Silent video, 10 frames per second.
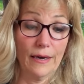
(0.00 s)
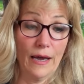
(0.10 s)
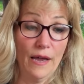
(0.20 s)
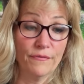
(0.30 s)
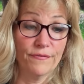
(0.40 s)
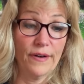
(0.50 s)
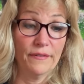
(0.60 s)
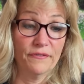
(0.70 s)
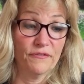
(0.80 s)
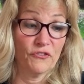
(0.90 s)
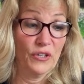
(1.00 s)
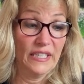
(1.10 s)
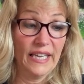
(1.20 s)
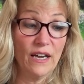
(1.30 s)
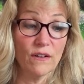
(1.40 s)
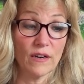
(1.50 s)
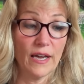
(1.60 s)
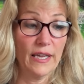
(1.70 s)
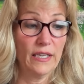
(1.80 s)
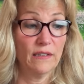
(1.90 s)
I, I freaked out.
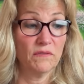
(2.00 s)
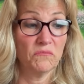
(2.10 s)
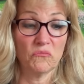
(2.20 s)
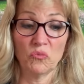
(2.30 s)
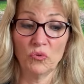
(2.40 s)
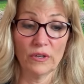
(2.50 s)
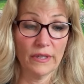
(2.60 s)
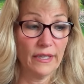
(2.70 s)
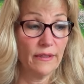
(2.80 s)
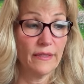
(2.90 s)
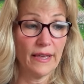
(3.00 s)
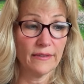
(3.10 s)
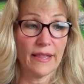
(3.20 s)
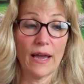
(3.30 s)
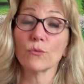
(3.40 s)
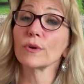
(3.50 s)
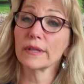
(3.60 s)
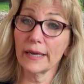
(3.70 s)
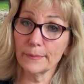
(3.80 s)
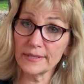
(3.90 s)
I really, th that
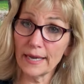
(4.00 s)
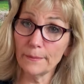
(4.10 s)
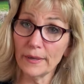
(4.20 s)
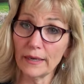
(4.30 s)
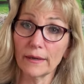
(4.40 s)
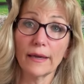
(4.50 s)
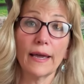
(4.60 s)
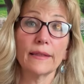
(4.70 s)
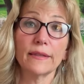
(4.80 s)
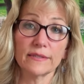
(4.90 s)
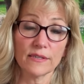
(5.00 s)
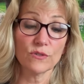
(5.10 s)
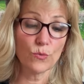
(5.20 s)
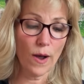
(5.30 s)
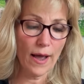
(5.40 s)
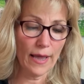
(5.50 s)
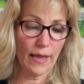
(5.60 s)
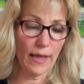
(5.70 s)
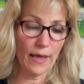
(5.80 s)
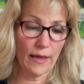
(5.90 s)
really upset me, and this is why,
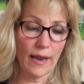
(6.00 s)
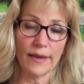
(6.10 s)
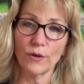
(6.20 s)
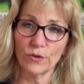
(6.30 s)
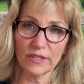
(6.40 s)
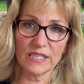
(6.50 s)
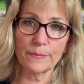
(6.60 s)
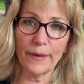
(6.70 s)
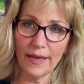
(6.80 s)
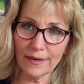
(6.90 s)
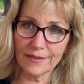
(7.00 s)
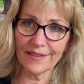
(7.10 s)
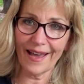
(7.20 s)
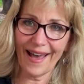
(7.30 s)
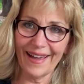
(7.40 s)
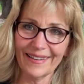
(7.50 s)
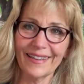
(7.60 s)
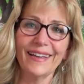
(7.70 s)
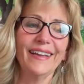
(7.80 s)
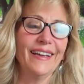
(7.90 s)
and I don't expect that
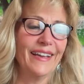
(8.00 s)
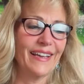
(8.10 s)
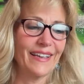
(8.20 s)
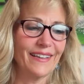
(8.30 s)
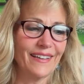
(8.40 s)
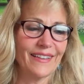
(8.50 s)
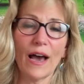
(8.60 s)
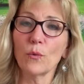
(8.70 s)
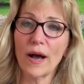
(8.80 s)
that will